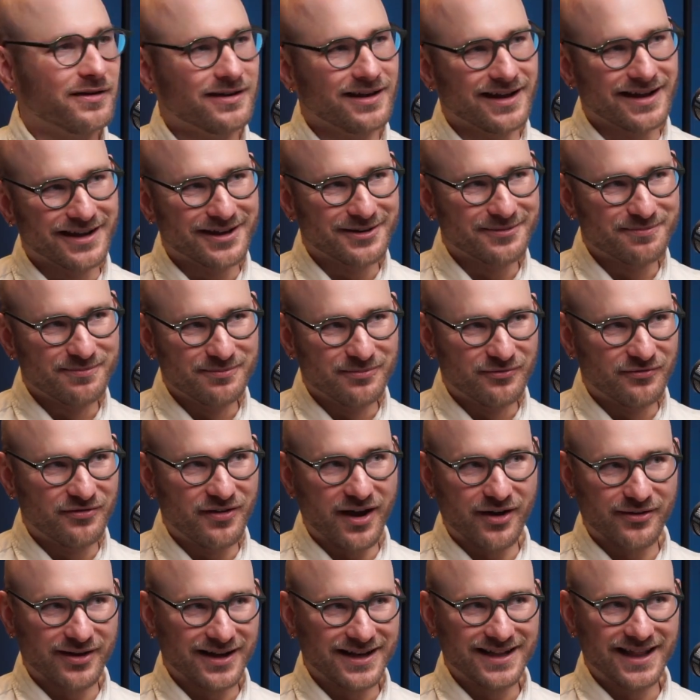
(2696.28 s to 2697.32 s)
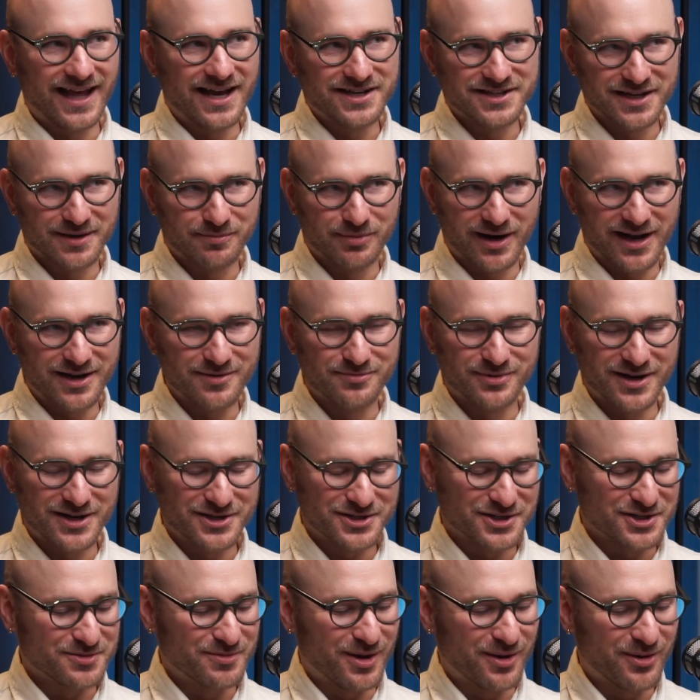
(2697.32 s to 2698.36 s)
like very classic Pride and
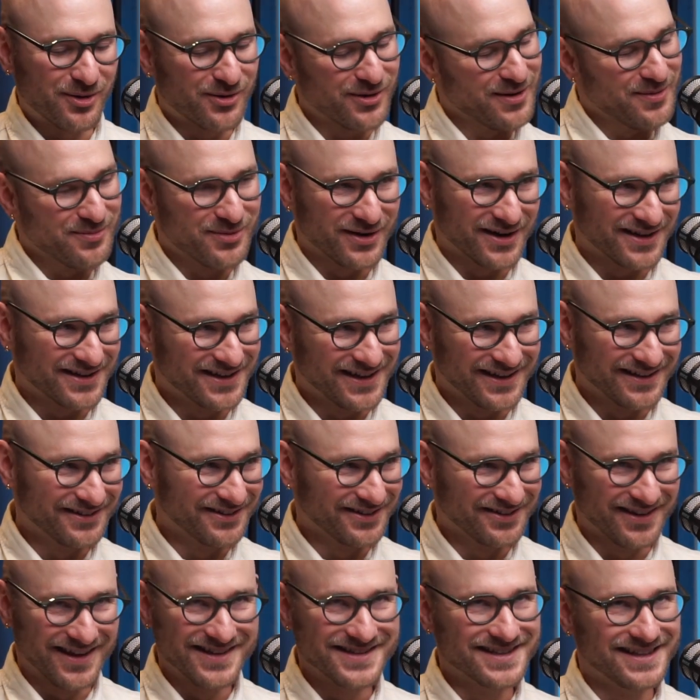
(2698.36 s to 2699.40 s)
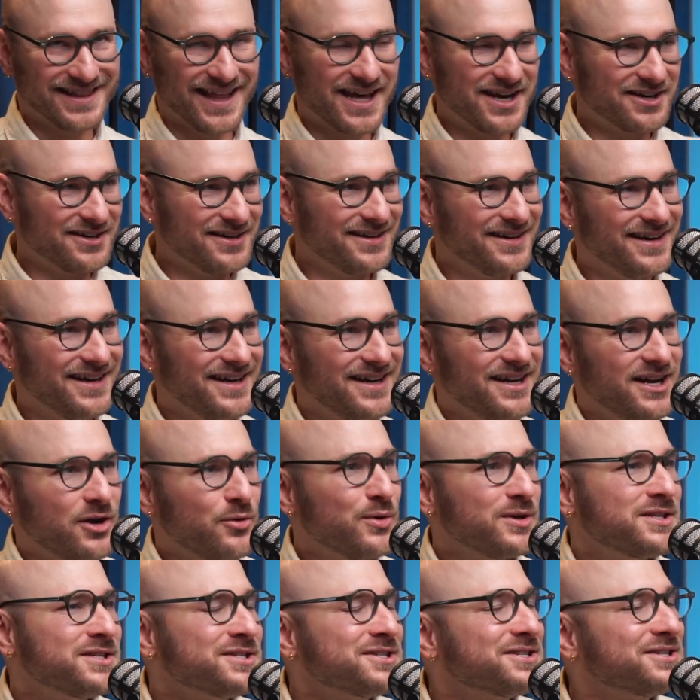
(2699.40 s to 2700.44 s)
Prejudice moment where he bring he sends a letter,
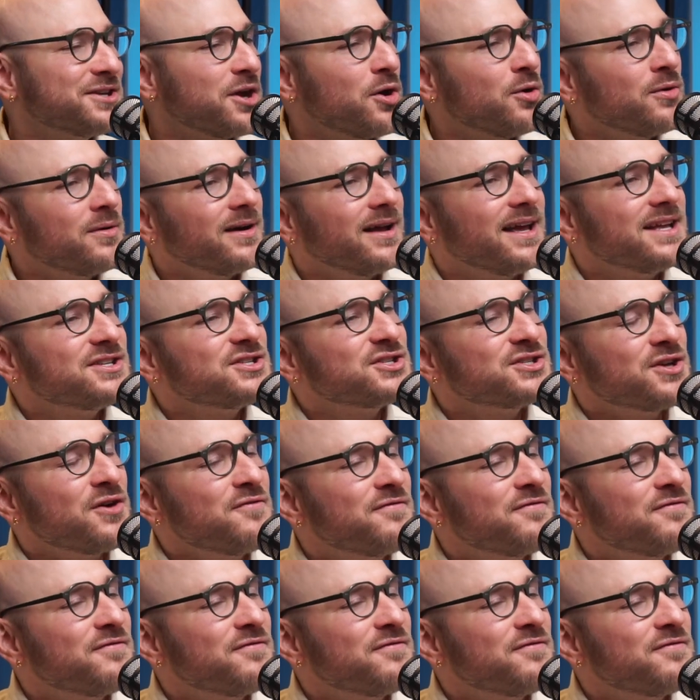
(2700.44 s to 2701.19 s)
which is so it's so